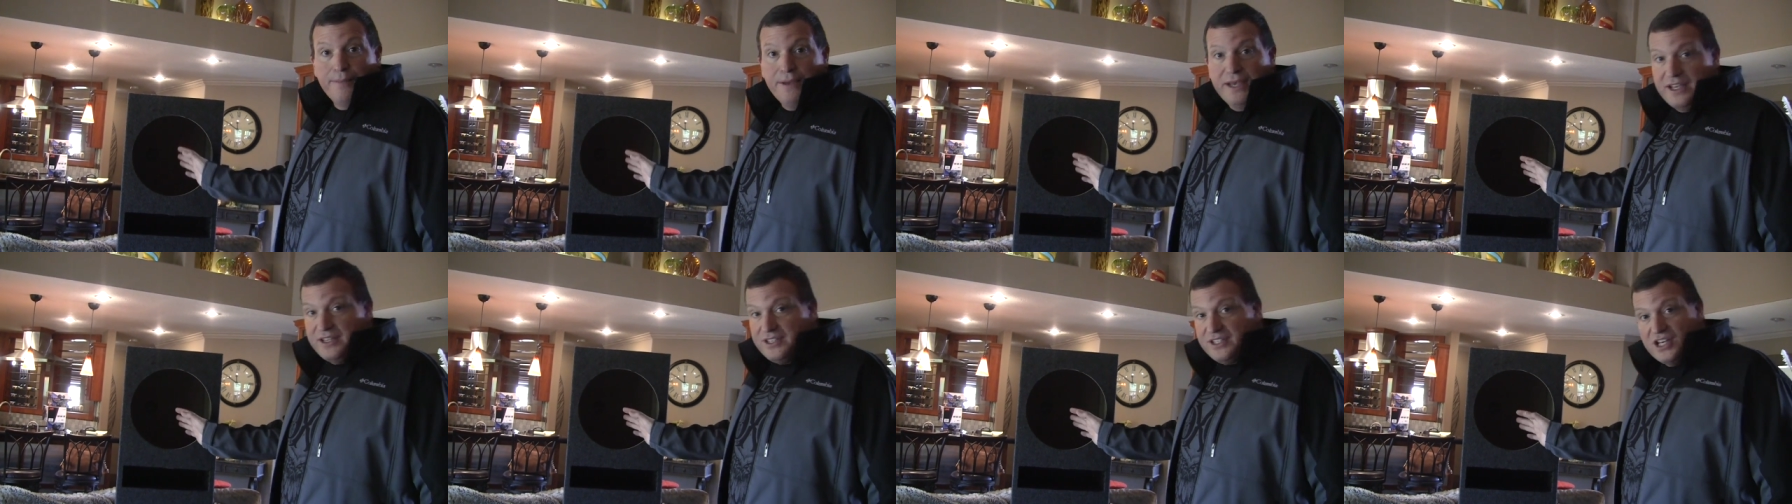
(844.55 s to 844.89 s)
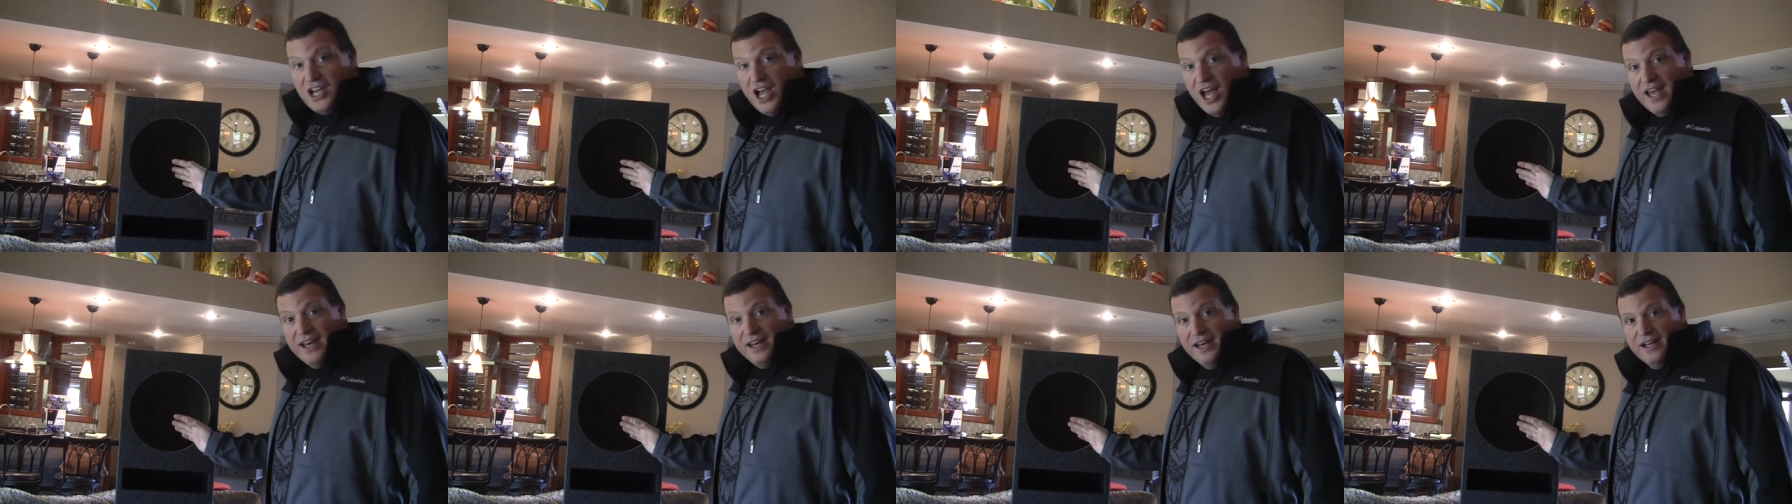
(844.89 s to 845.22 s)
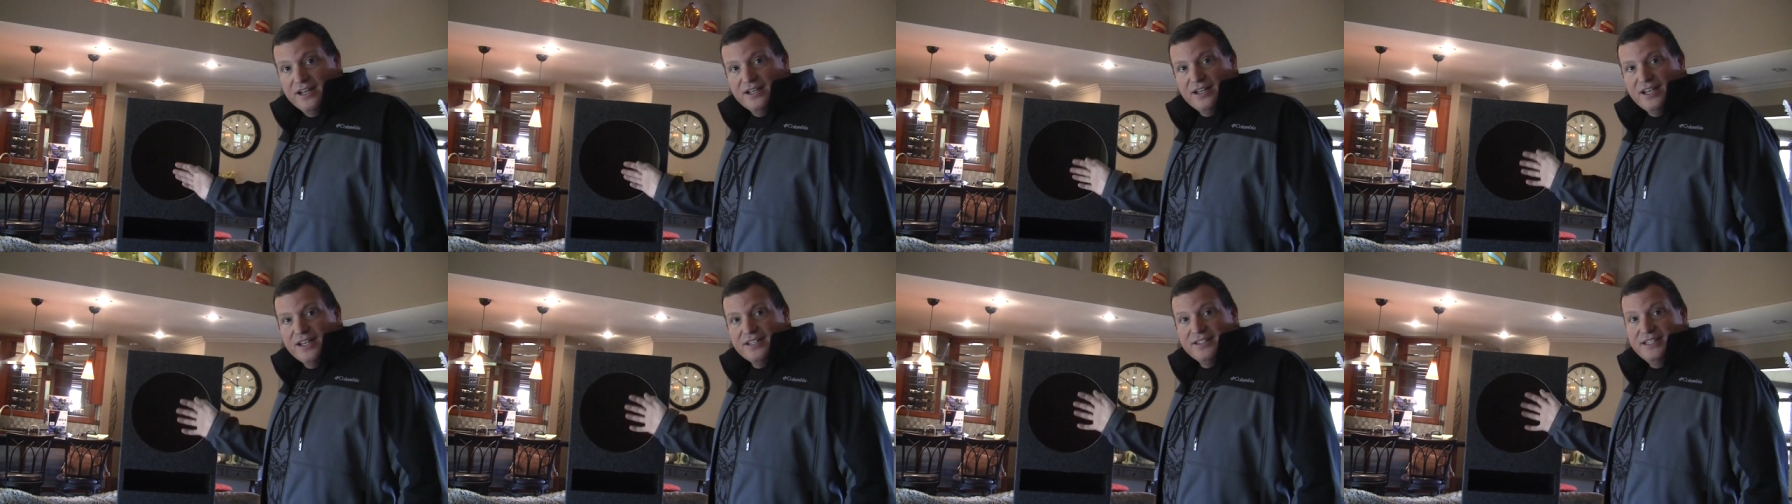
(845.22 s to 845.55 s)
is not in
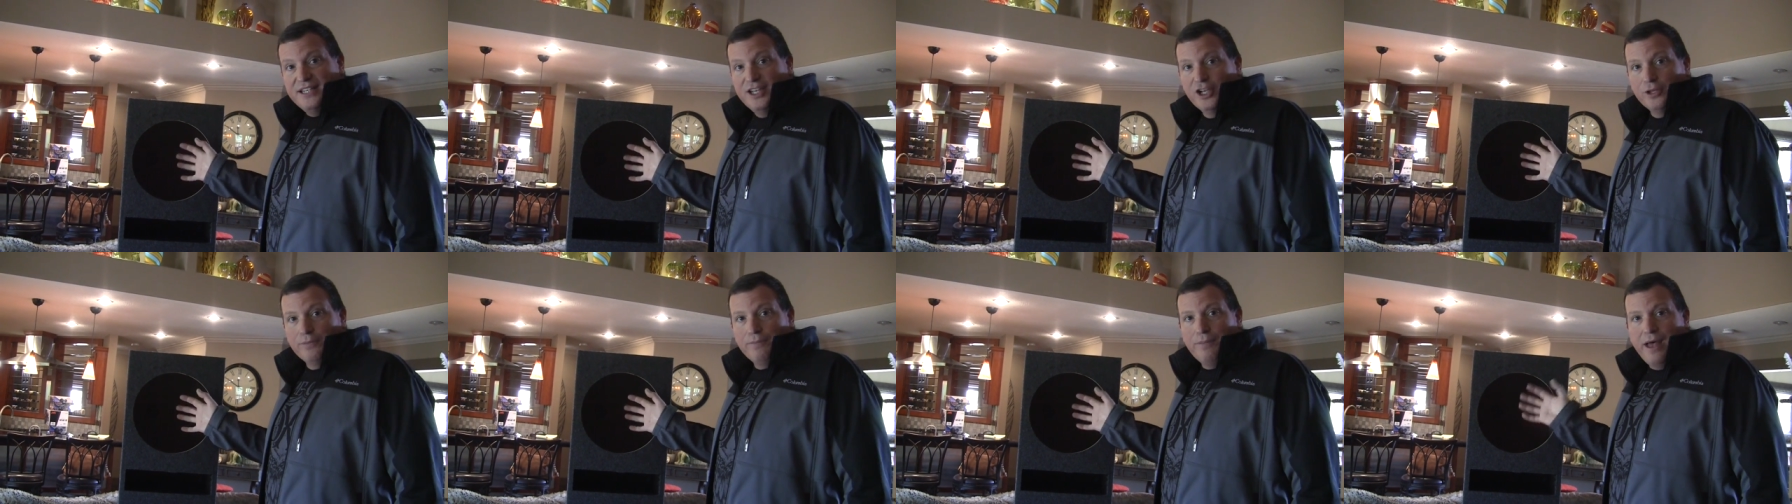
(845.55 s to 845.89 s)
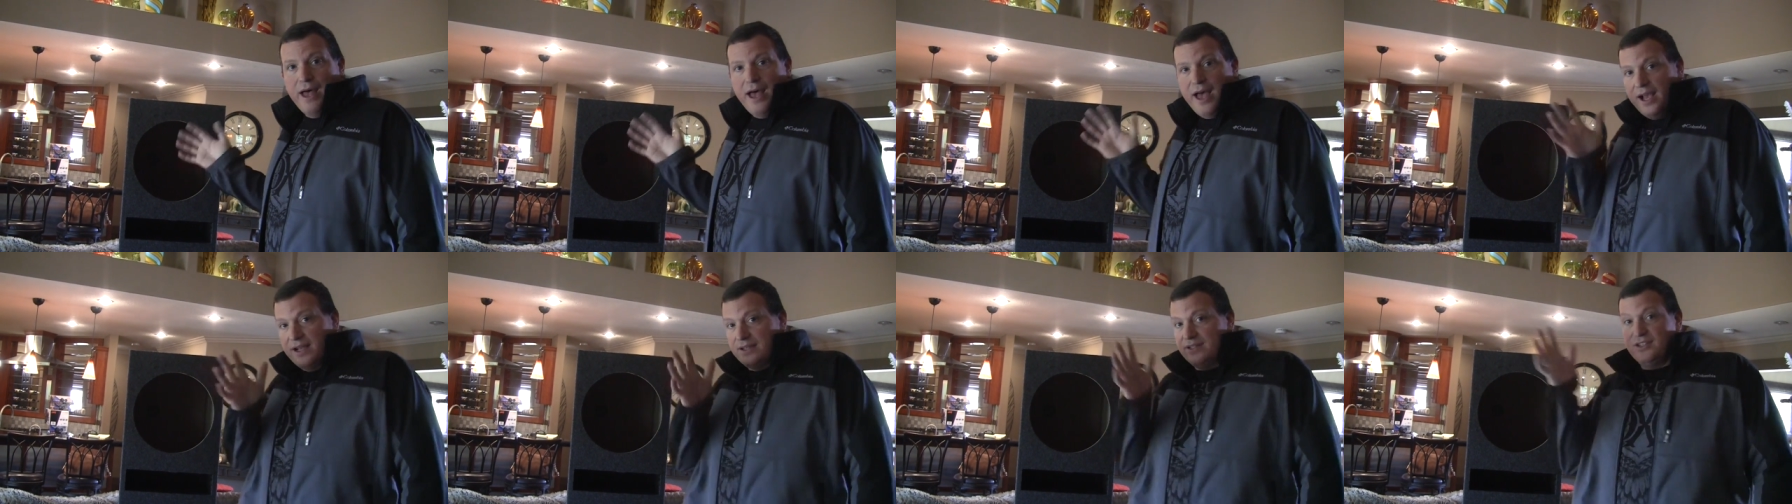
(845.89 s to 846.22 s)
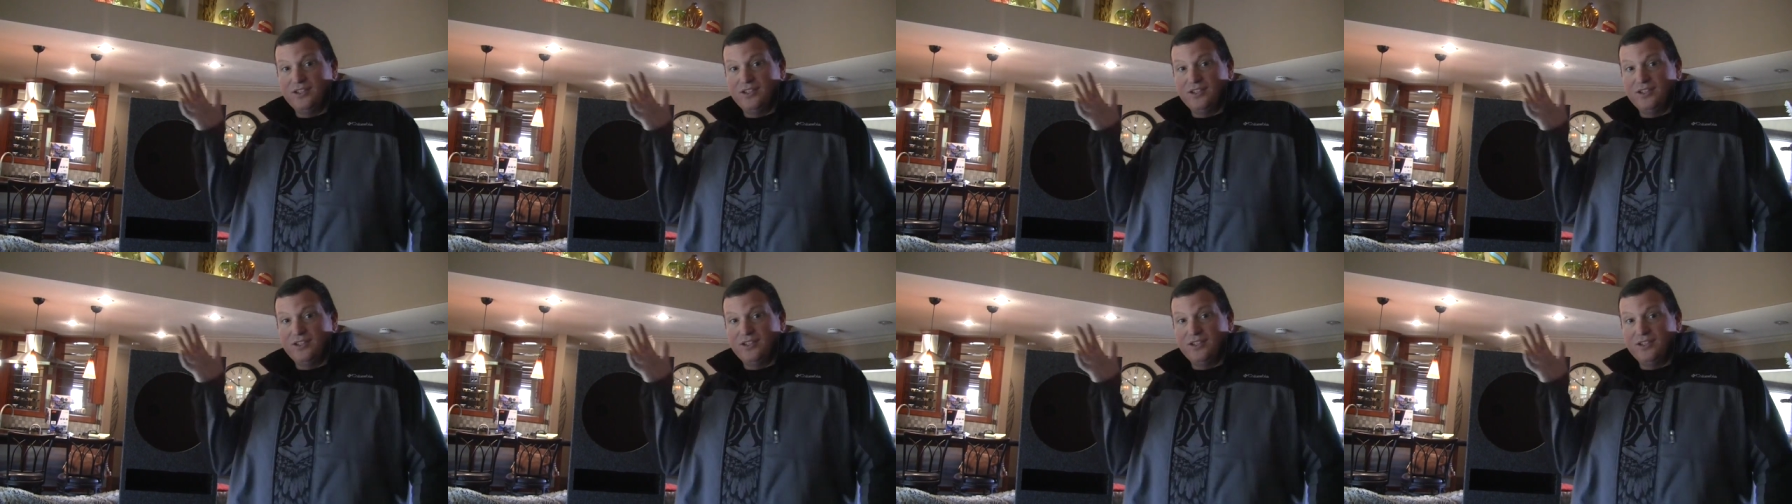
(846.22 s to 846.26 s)
a sealed box,